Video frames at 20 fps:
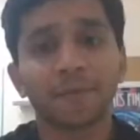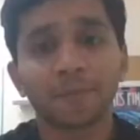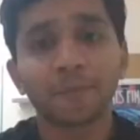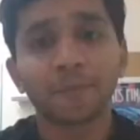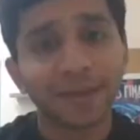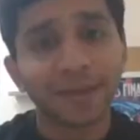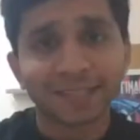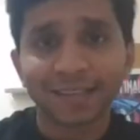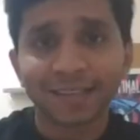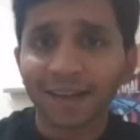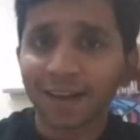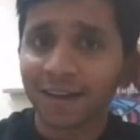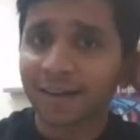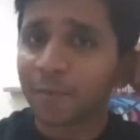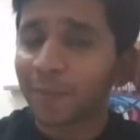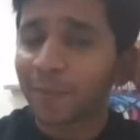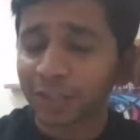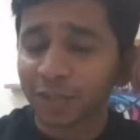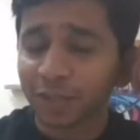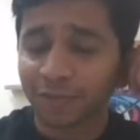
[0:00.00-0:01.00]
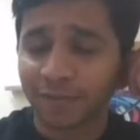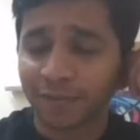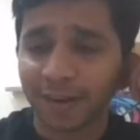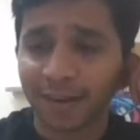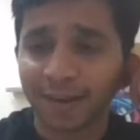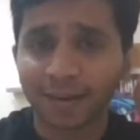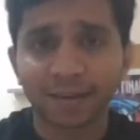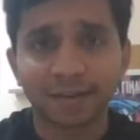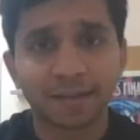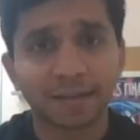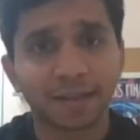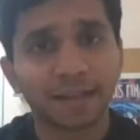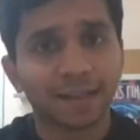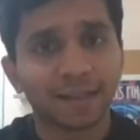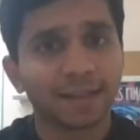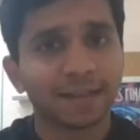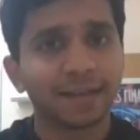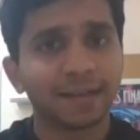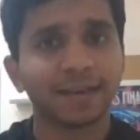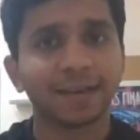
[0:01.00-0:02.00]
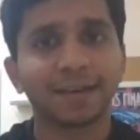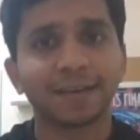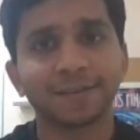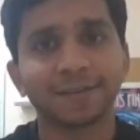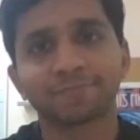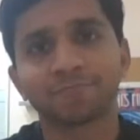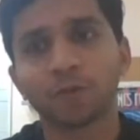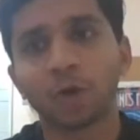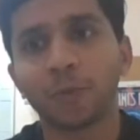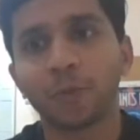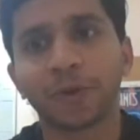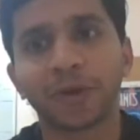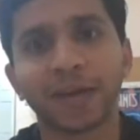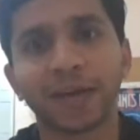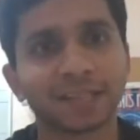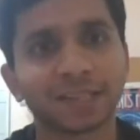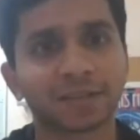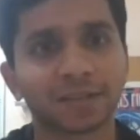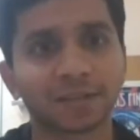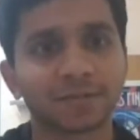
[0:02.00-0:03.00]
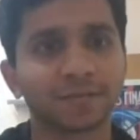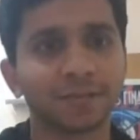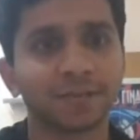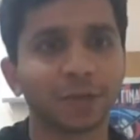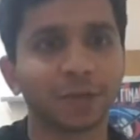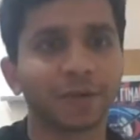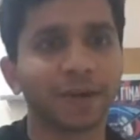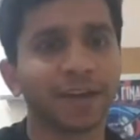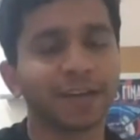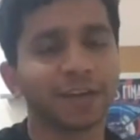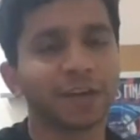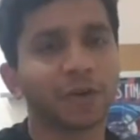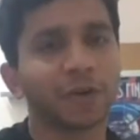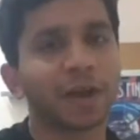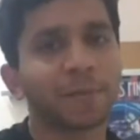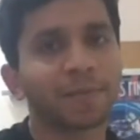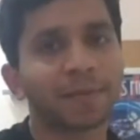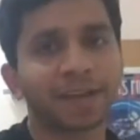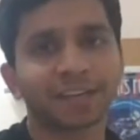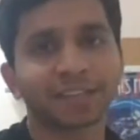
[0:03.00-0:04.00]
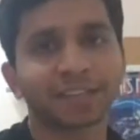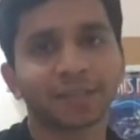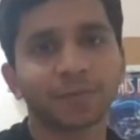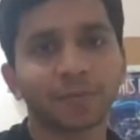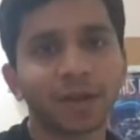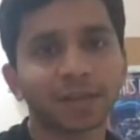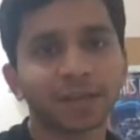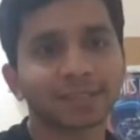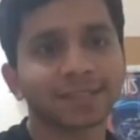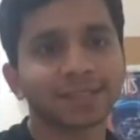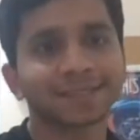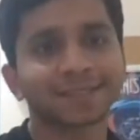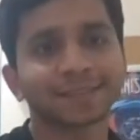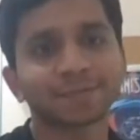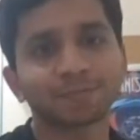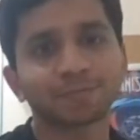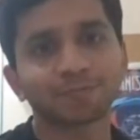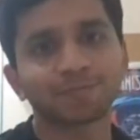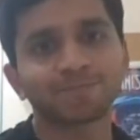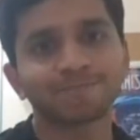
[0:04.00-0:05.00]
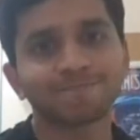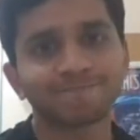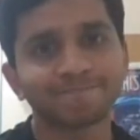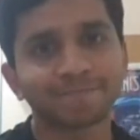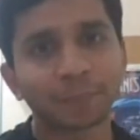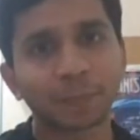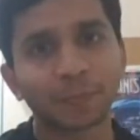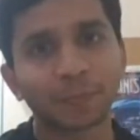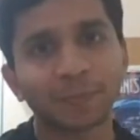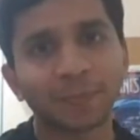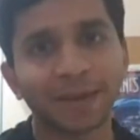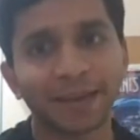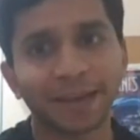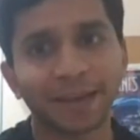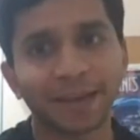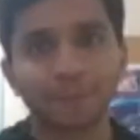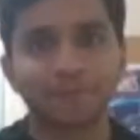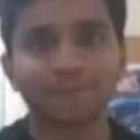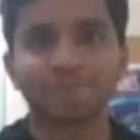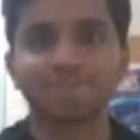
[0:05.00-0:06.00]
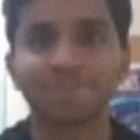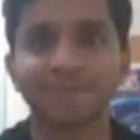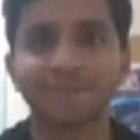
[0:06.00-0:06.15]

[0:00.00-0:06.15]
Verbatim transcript: yeah, best luck, best of luck. Uh, hope you guys do great in your application process. Yeah,